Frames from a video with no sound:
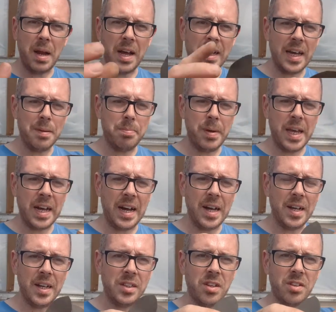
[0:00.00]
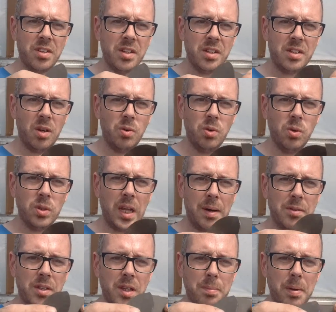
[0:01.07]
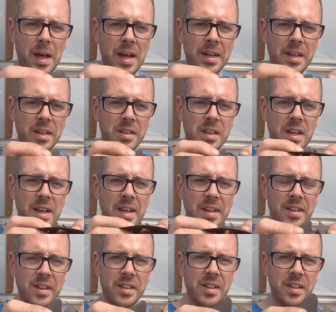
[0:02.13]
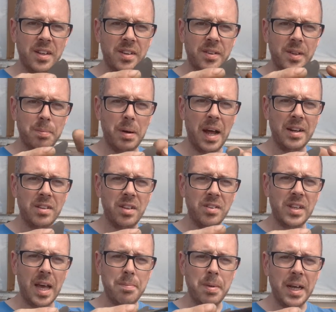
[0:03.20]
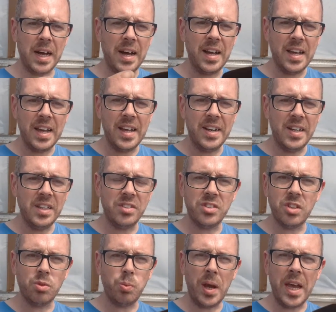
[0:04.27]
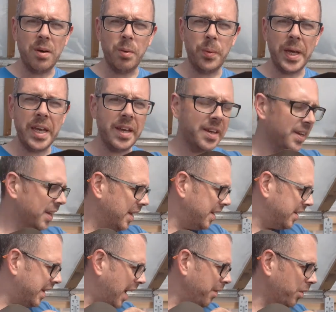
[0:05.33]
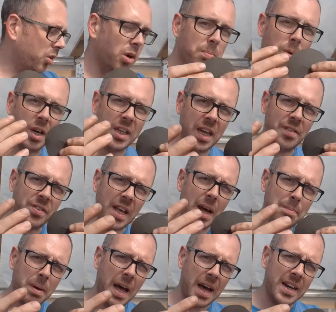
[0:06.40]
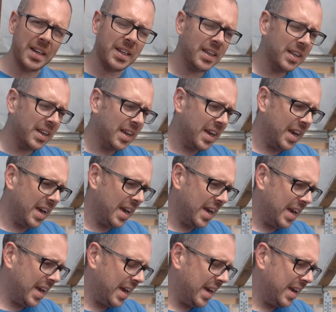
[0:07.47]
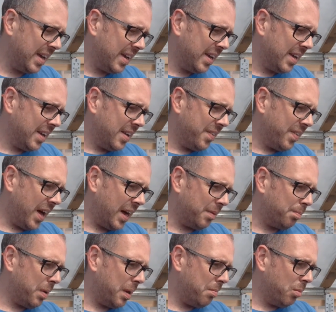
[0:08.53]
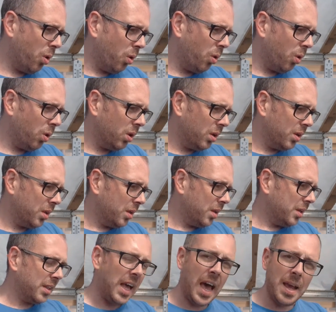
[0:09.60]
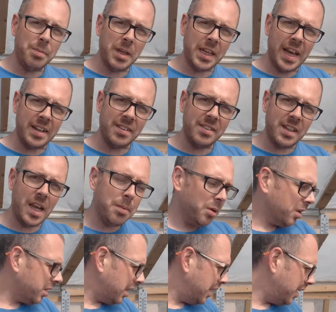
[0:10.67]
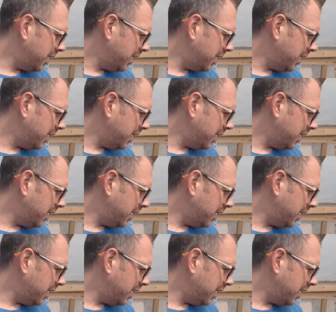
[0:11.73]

the plant gets bigger, it doesn't do no damage to the plant. The plant does get bigger and these just wear away in time to come. But it gives that plant that bit more time to get stabled